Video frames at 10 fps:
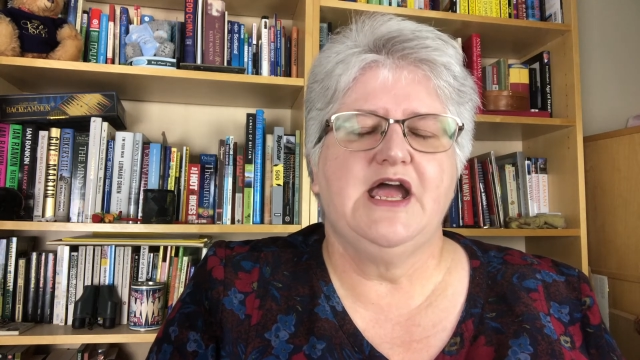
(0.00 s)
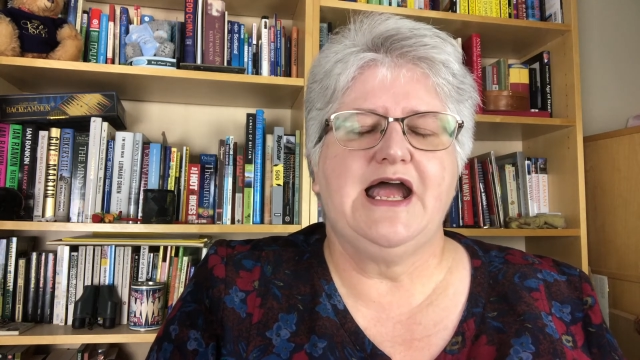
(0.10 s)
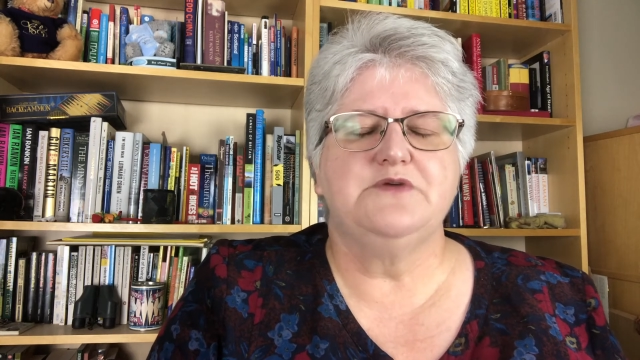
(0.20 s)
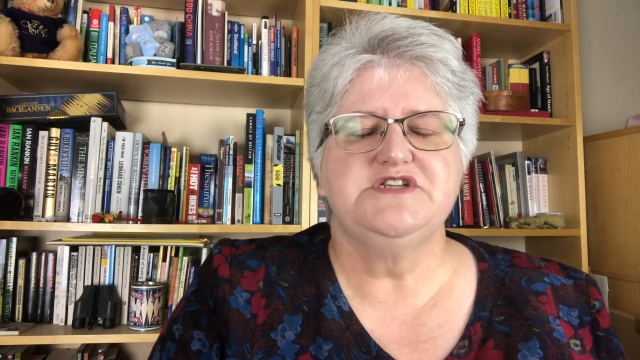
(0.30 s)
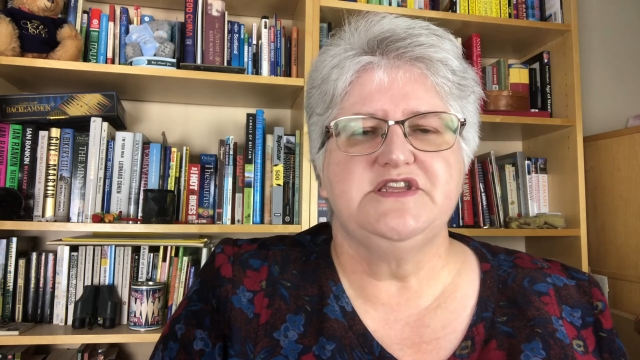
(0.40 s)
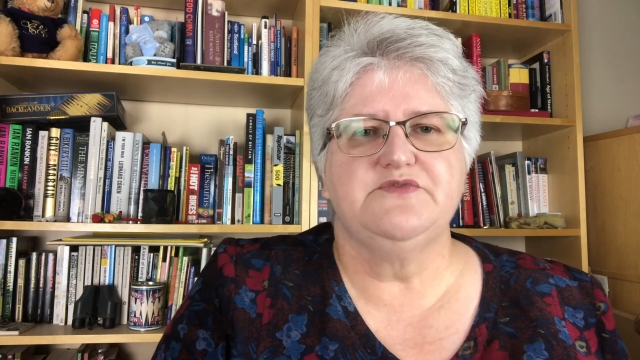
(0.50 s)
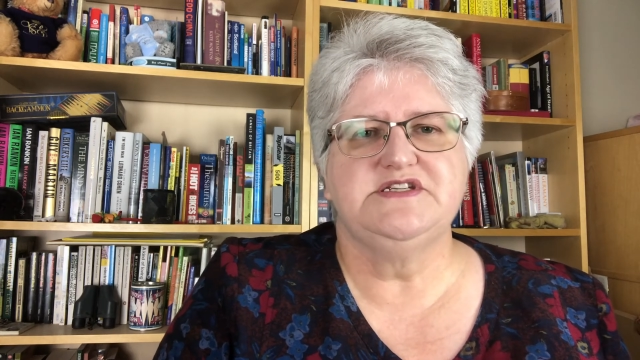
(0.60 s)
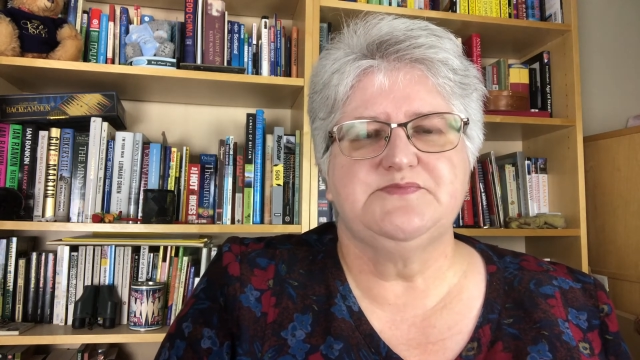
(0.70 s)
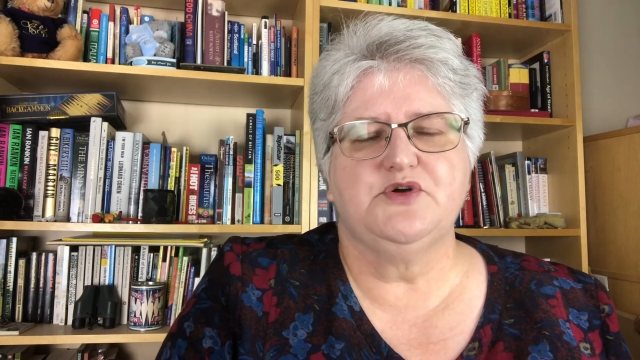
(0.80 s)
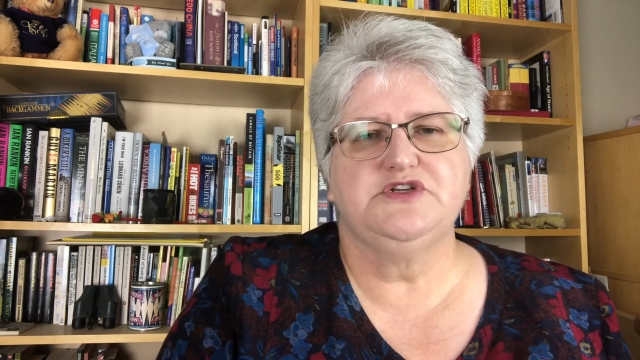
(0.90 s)
How do they
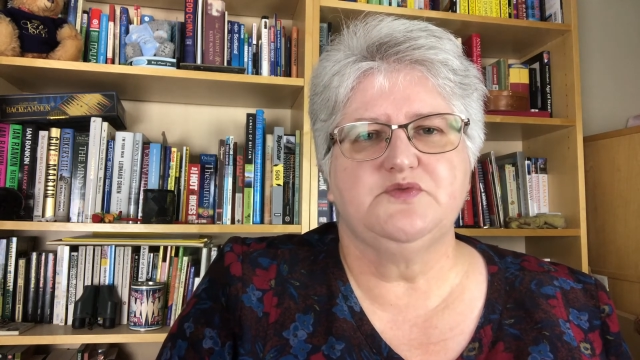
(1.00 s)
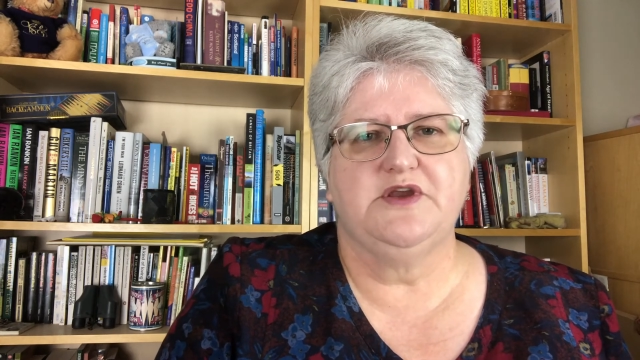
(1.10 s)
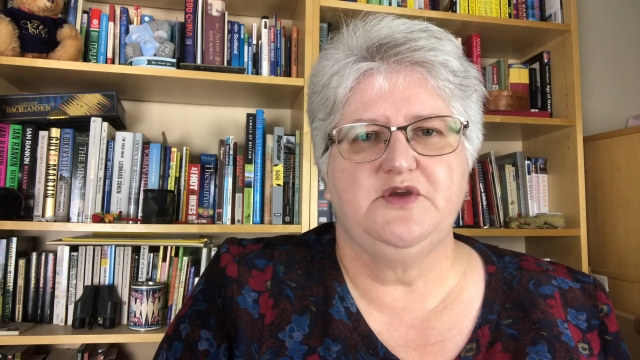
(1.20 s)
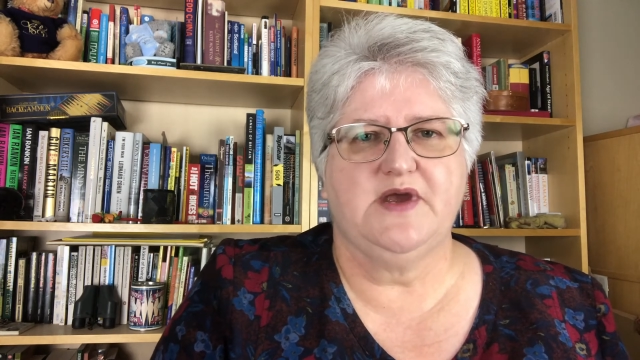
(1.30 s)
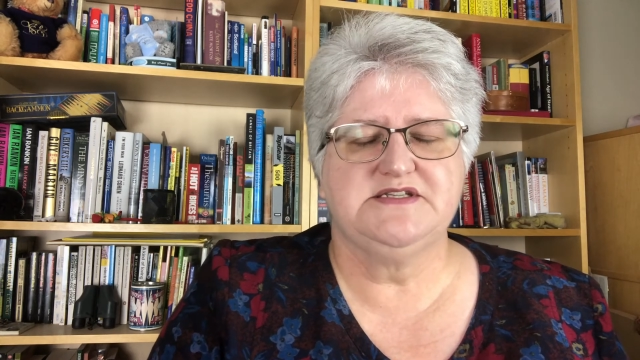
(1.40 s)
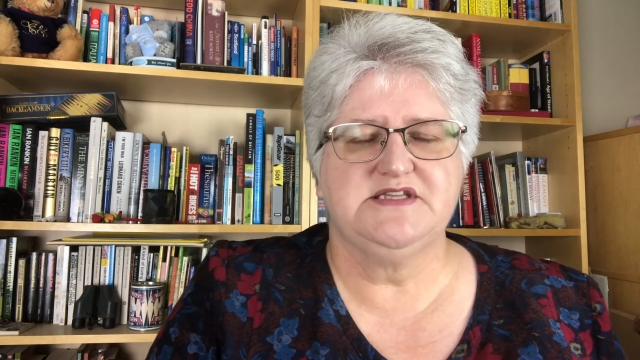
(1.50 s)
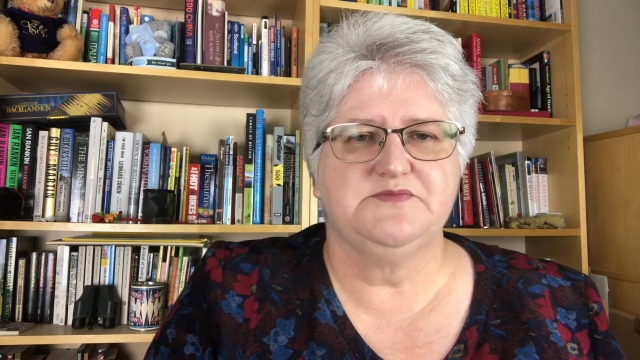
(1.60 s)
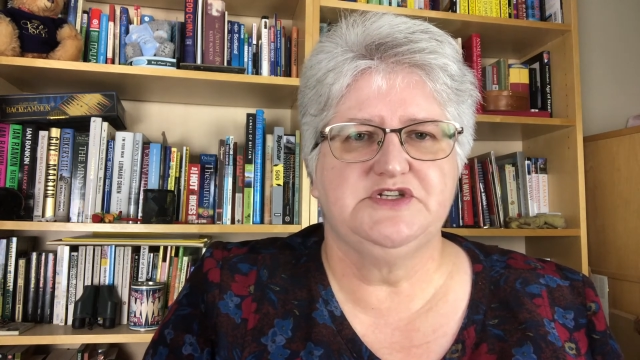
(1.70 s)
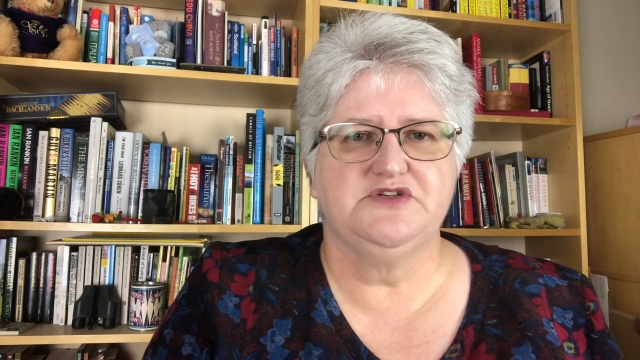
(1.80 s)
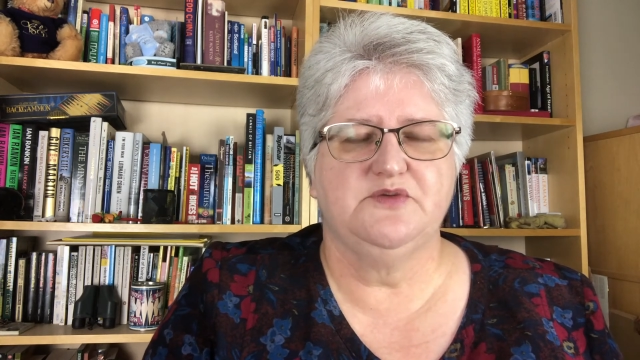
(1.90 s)
respond when you ask them
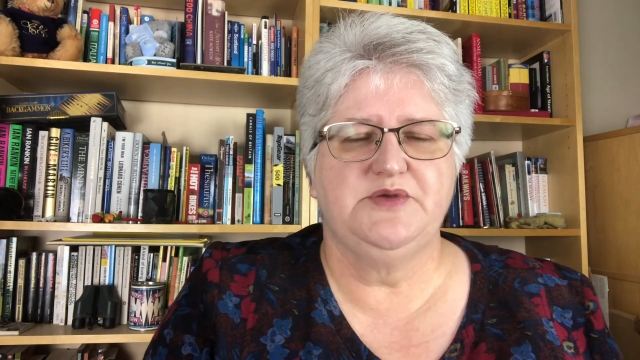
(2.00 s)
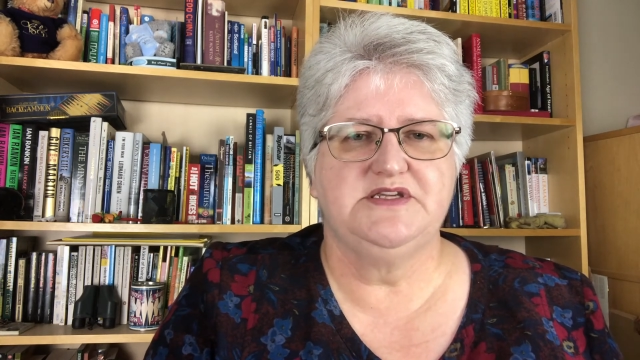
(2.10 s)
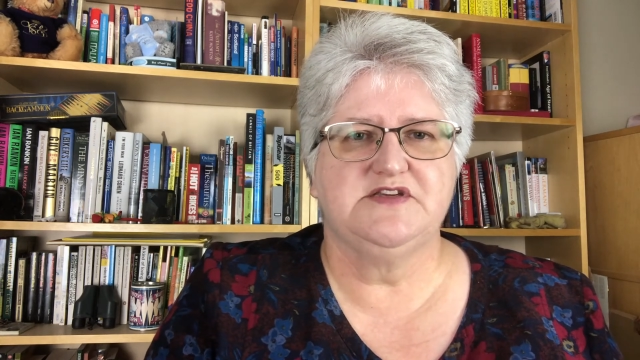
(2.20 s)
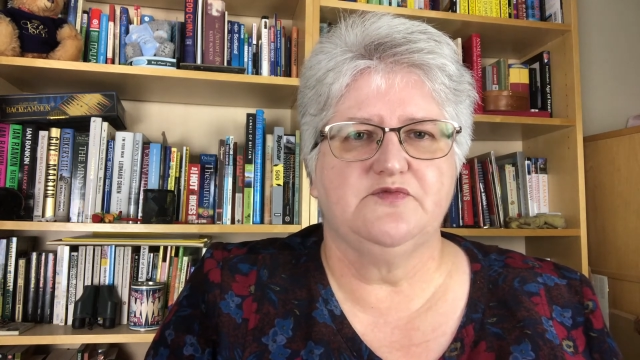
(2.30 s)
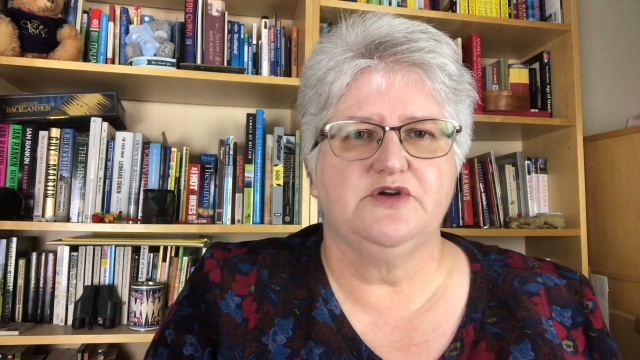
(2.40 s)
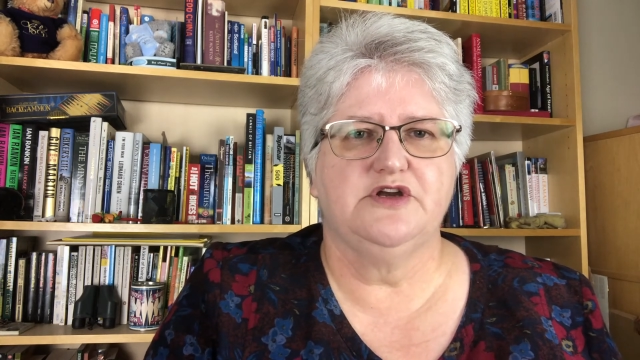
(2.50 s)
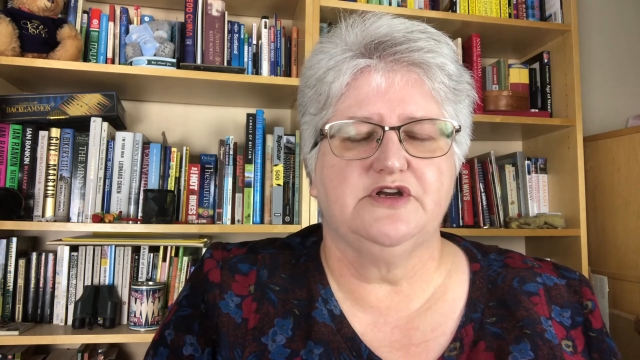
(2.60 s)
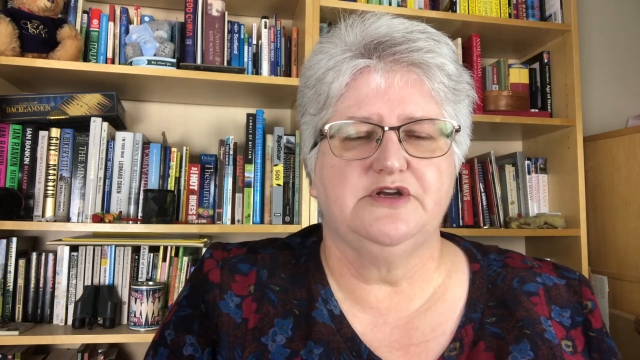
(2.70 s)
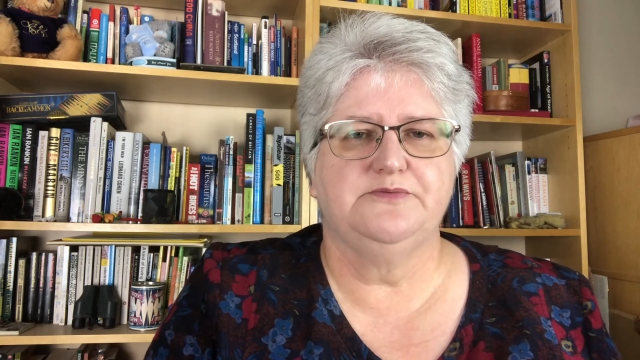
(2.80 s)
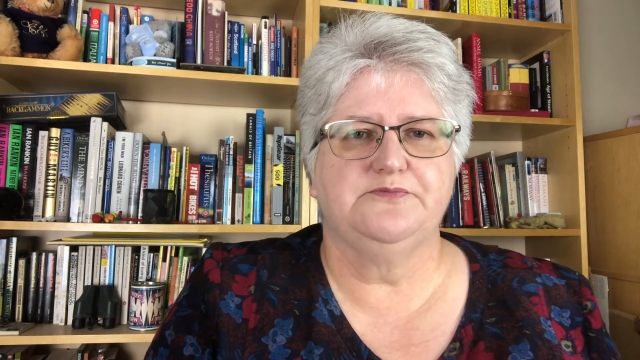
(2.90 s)
to do a piece of
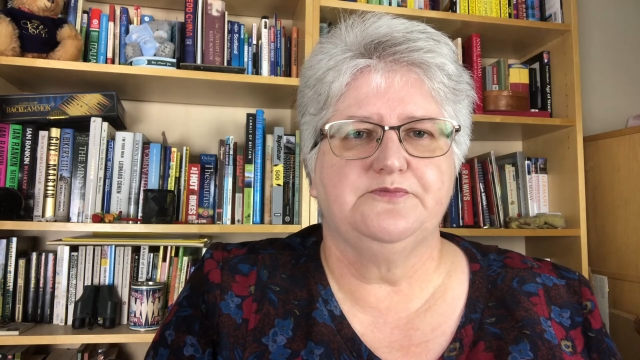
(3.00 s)
work?